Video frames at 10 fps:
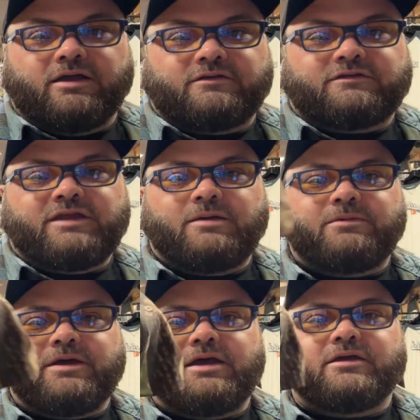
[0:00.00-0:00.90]

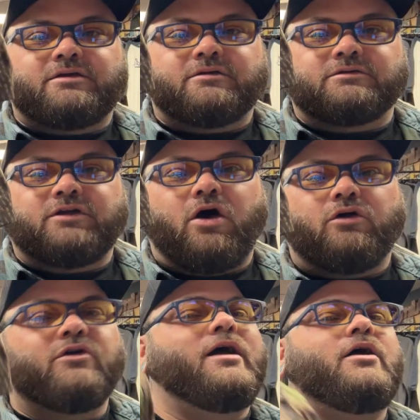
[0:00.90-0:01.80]
snapback, tall
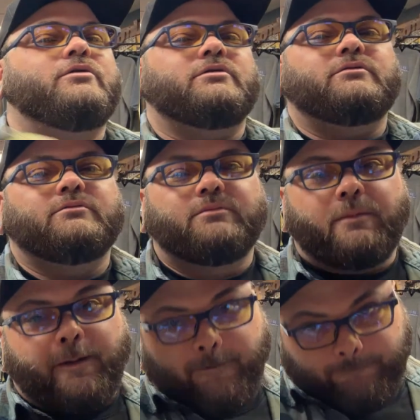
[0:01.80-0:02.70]
crown,
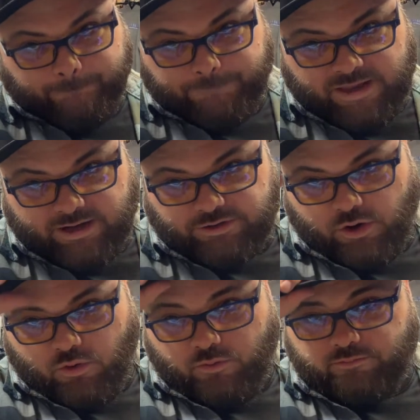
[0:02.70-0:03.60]
big
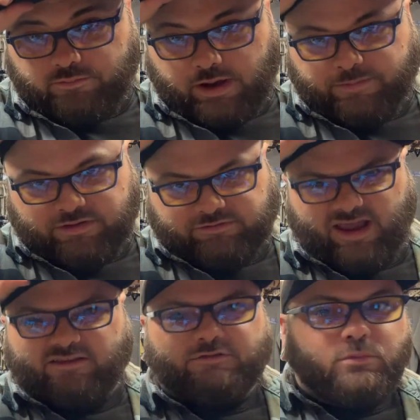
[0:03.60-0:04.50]
dome. I mean, this
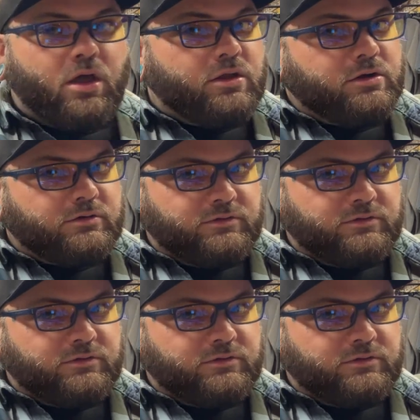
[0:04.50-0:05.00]
hat's smaller,